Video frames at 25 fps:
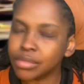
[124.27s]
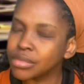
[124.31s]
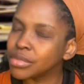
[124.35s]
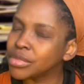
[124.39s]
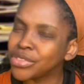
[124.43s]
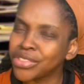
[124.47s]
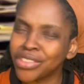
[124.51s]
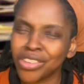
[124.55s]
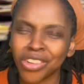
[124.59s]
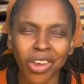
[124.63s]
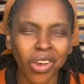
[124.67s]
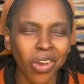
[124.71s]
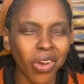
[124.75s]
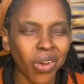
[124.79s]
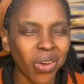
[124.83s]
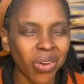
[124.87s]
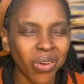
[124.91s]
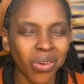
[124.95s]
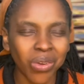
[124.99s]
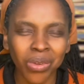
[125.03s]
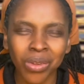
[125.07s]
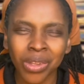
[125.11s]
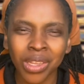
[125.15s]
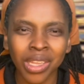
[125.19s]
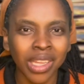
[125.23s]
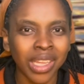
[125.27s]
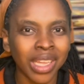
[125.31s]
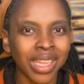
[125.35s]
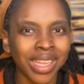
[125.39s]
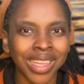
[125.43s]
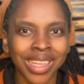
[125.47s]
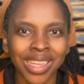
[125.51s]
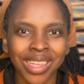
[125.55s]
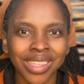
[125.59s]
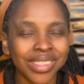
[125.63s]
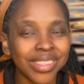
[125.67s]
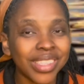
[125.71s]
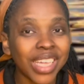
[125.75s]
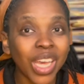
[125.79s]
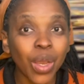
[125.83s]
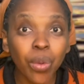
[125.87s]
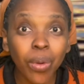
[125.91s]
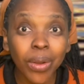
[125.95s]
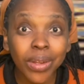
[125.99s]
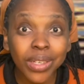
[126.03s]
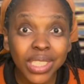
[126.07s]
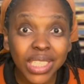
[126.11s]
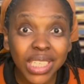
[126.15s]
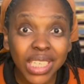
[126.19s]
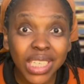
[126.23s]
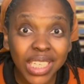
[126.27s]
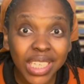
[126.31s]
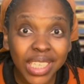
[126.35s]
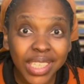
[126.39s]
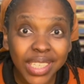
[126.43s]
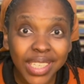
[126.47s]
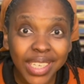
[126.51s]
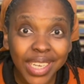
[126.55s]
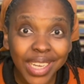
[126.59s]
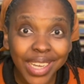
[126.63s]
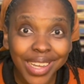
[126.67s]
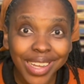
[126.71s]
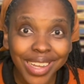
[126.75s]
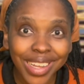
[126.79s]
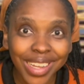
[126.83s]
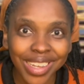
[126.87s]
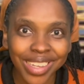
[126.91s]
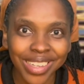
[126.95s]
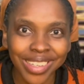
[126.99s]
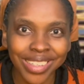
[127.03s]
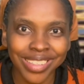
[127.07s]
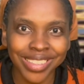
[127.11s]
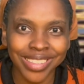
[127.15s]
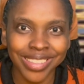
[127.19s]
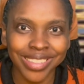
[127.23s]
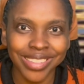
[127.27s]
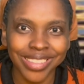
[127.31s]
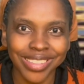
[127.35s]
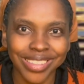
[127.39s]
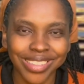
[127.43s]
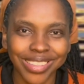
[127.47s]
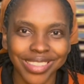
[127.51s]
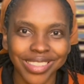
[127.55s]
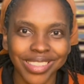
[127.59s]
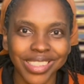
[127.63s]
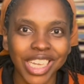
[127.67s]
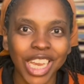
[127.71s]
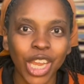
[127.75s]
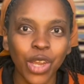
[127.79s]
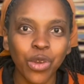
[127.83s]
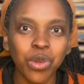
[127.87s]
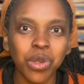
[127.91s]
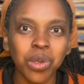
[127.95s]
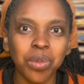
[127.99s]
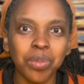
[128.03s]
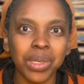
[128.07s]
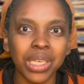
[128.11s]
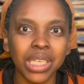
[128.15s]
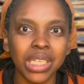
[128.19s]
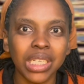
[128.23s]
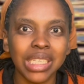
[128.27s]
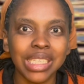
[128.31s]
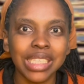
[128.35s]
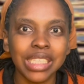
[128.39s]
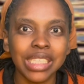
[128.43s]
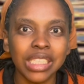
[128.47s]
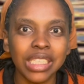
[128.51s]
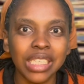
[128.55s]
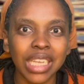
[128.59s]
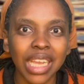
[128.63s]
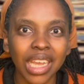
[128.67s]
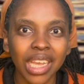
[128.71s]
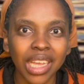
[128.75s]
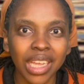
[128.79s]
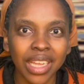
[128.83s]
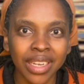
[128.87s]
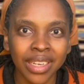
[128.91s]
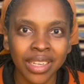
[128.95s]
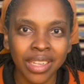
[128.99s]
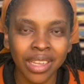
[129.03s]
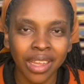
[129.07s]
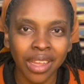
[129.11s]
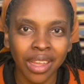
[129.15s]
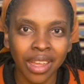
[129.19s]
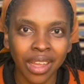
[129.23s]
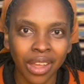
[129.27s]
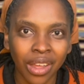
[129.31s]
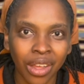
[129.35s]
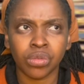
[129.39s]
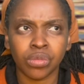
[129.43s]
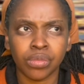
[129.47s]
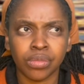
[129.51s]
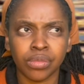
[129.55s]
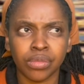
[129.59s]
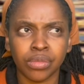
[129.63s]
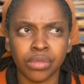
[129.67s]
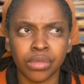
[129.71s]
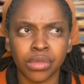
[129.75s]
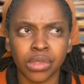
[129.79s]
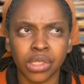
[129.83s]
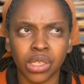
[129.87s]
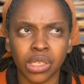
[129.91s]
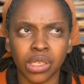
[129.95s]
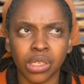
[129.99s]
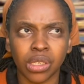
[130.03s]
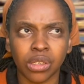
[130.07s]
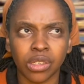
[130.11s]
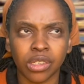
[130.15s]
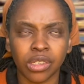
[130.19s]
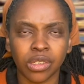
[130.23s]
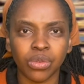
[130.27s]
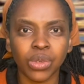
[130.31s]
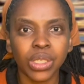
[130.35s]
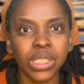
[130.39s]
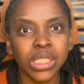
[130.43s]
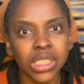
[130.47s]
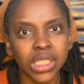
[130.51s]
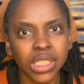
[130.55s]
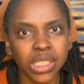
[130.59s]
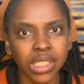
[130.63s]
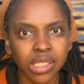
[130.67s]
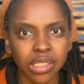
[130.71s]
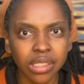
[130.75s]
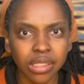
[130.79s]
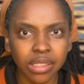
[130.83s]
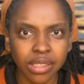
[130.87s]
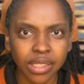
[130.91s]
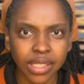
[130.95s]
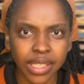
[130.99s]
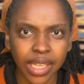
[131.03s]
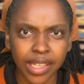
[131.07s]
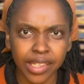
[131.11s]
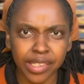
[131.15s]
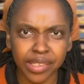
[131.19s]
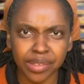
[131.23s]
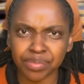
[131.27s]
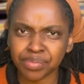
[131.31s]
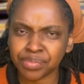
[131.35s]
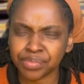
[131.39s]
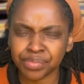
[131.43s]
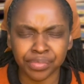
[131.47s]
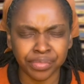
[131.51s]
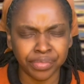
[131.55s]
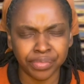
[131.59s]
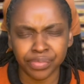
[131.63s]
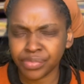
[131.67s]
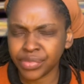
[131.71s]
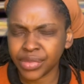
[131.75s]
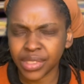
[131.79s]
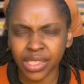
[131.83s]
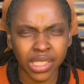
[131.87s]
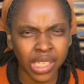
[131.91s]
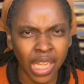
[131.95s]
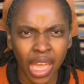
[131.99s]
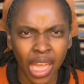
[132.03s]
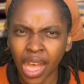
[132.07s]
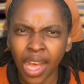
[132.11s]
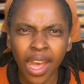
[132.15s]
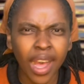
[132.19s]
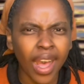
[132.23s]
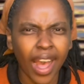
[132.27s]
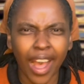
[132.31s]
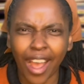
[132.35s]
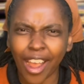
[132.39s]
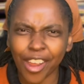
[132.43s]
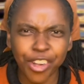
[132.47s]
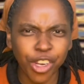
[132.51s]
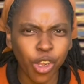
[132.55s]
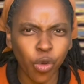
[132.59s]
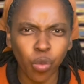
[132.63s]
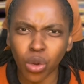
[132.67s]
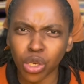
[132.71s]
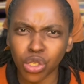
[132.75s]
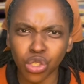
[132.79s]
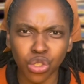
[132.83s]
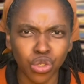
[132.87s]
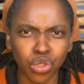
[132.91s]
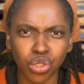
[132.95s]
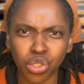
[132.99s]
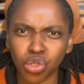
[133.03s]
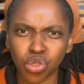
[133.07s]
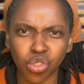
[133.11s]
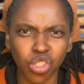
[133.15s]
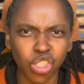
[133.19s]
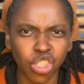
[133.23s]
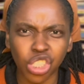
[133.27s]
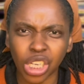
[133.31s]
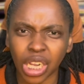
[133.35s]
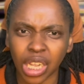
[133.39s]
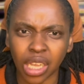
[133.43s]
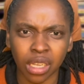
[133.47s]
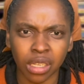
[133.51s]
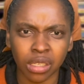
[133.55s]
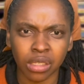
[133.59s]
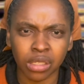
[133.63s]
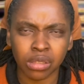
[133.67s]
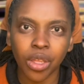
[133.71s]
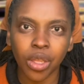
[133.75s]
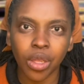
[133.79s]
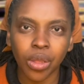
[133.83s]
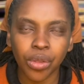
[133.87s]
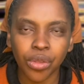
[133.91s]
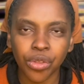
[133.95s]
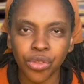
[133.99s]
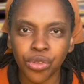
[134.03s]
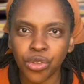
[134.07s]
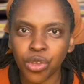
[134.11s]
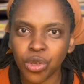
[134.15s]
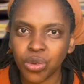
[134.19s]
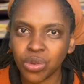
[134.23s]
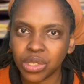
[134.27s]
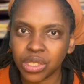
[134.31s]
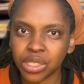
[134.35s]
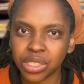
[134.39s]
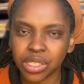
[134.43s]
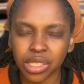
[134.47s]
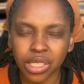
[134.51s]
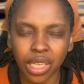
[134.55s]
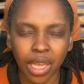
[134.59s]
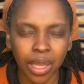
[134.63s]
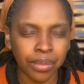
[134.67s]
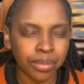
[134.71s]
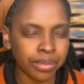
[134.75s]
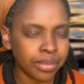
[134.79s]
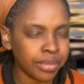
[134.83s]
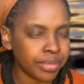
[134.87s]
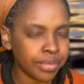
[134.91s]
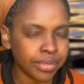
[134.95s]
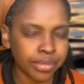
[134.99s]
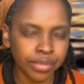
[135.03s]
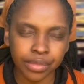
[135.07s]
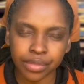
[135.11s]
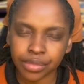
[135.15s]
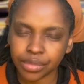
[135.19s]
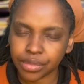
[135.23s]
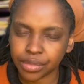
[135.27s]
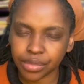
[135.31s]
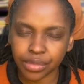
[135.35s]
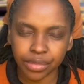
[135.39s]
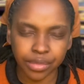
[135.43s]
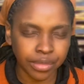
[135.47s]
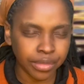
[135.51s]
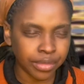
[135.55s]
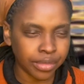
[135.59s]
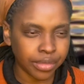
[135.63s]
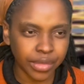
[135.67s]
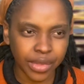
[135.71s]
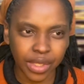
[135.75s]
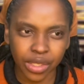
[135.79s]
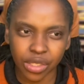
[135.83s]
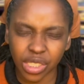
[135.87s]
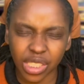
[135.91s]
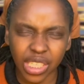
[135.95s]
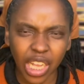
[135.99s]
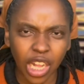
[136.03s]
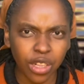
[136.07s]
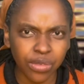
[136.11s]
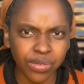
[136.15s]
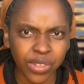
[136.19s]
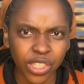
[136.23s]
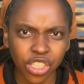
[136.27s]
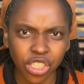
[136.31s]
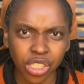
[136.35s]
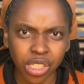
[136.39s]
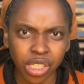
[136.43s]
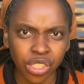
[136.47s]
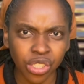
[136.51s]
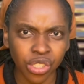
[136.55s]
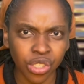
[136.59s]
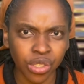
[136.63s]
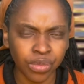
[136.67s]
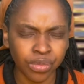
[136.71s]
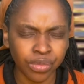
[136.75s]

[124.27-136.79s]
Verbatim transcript: No, they won't hear. They will be dead. When sin says, mm -mm, I don't want you to share, you will say, mm selfishness.